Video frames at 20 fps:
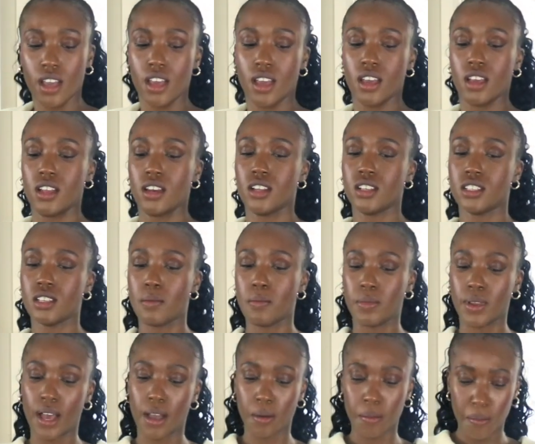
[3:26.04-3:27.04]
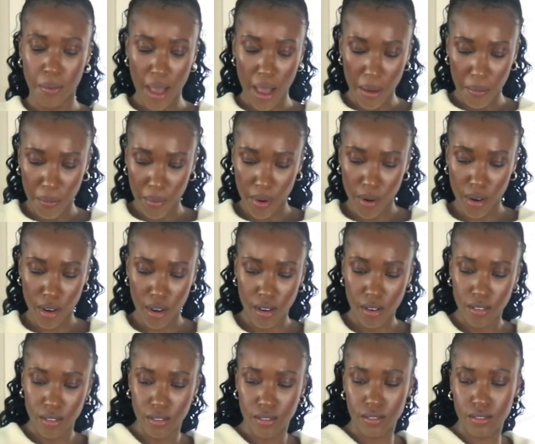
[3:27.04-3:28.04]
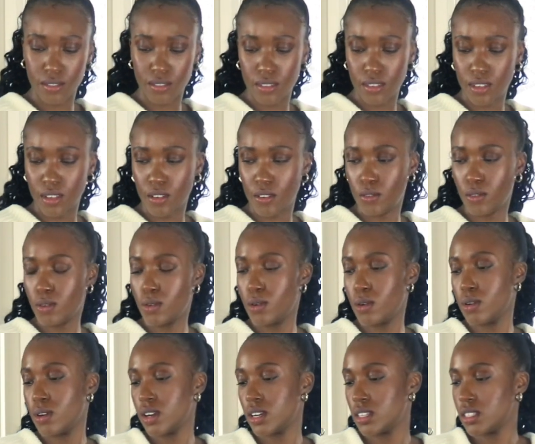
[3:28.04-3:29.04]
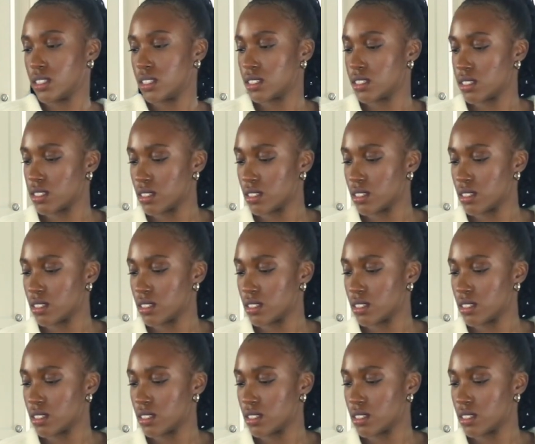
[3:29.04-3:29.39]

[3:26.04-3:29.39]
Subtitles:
And some black pepper, of course.